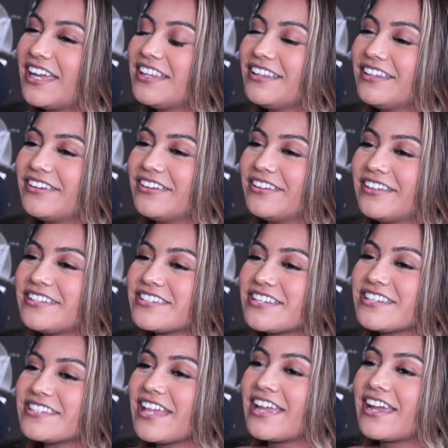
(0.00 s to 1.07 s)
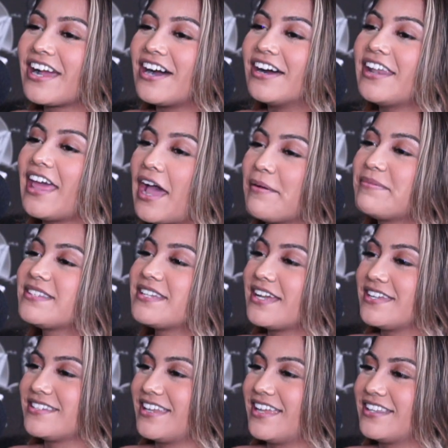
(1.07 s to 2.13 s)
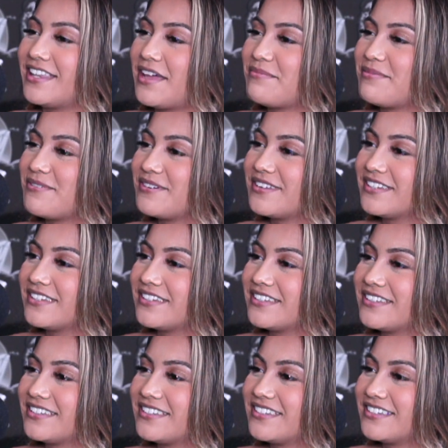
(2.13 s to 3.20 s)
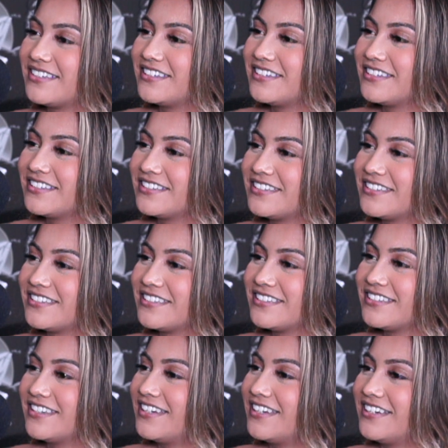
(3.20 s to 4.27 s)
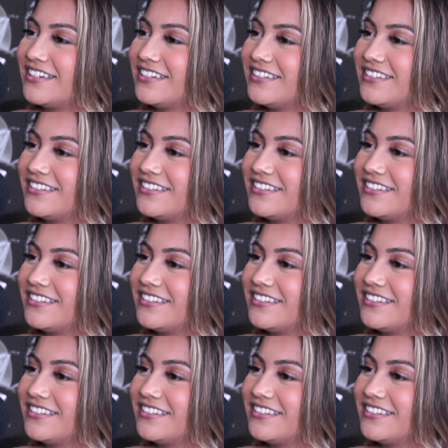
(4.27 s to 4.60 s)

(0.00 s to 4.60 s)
It's just like unappetizing at that point. So unappetizing. Yeah.